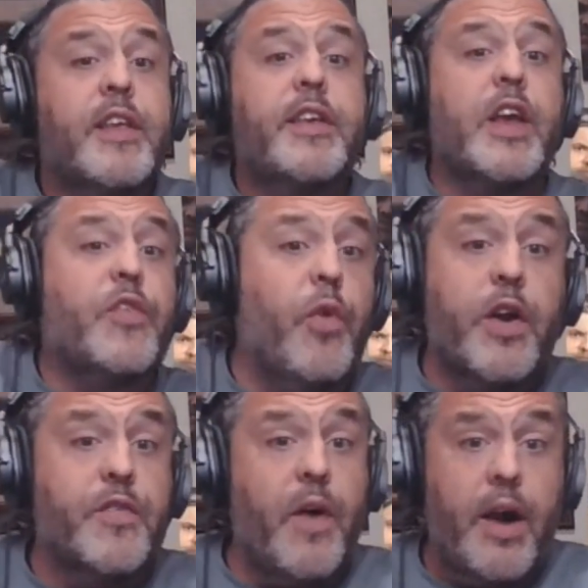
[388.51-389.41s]
six
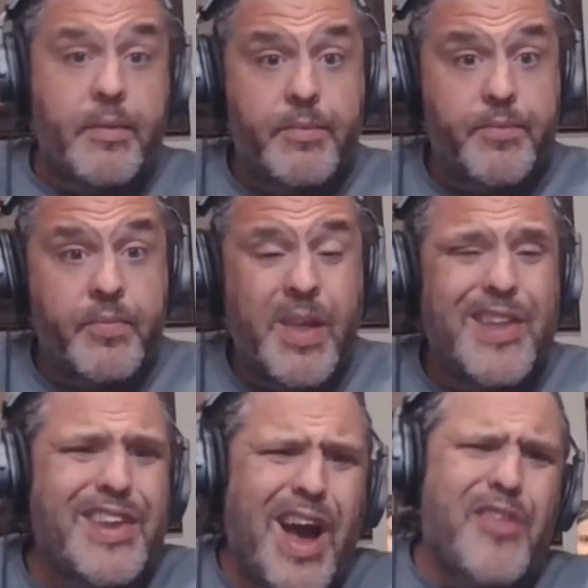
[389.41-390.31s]
four is fine.
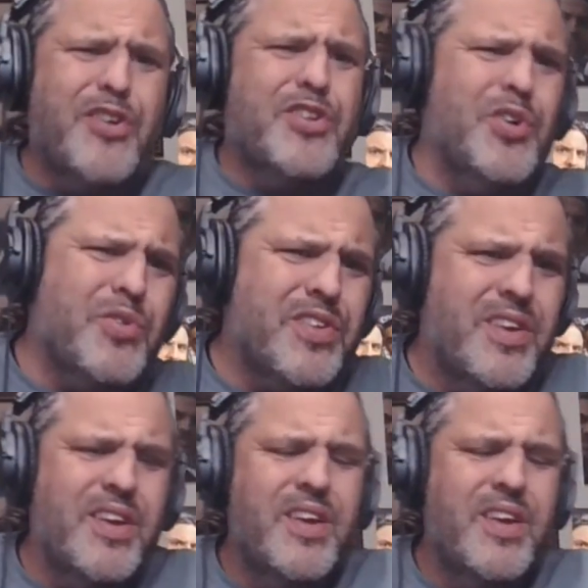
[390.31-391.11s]
The other two,